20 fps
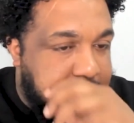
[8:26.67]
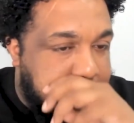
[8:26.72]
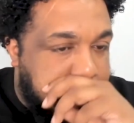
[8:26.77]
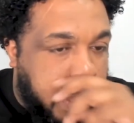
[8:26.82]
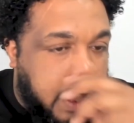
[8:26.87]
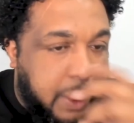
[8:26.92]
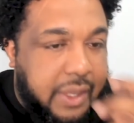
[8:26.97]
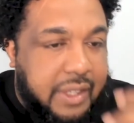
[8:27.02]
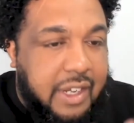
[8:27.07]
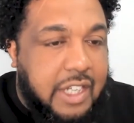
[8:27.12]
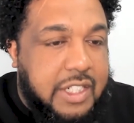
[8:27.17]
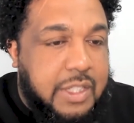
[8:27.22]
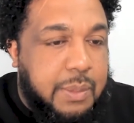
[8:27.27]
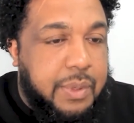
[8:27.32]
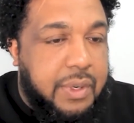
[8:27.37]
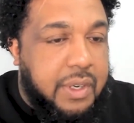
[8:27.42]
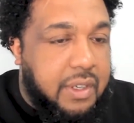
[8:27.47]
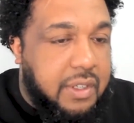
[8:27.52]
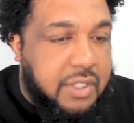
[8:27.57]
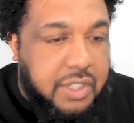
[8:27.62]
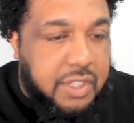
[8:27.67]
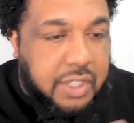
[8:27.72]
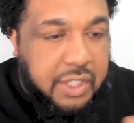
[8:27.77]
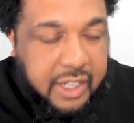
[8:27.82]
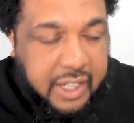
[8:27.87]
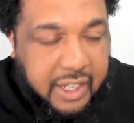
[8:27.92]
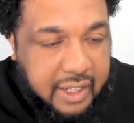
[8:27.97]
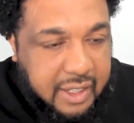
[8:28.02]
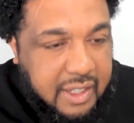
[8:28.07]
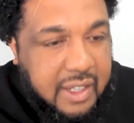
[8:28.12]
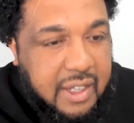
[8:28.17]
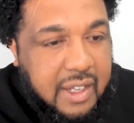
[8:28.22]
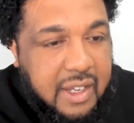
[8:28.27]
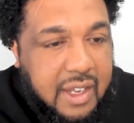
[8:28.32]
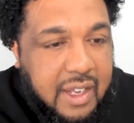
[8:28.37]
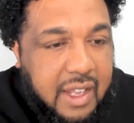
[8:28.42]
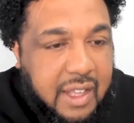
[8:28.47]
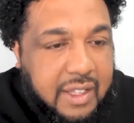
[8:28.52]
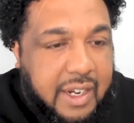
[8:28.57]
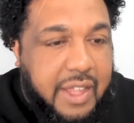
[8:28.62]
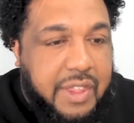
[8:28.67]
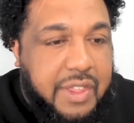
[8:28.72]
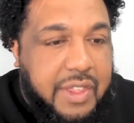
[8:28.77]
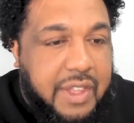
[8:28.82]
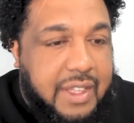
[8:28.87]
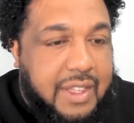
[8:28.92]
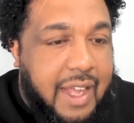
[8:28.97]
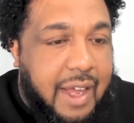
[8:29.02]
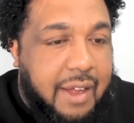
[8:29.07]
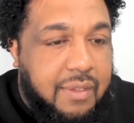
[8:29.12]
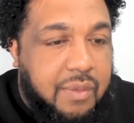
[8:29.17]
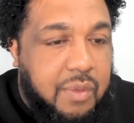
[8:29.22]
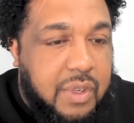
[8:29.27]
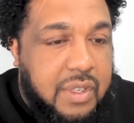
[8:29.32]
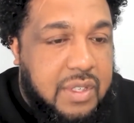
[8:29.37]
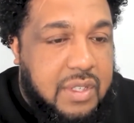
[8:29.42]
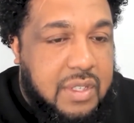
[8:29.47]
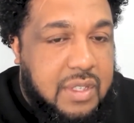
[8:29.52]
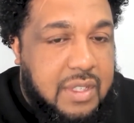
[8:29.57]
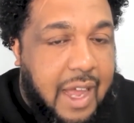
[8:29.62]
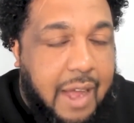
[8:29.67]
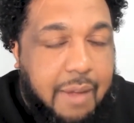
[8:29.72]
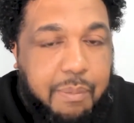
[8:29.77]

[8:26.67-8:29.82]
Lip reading: supporting the entrepreneurial journey. But I think that was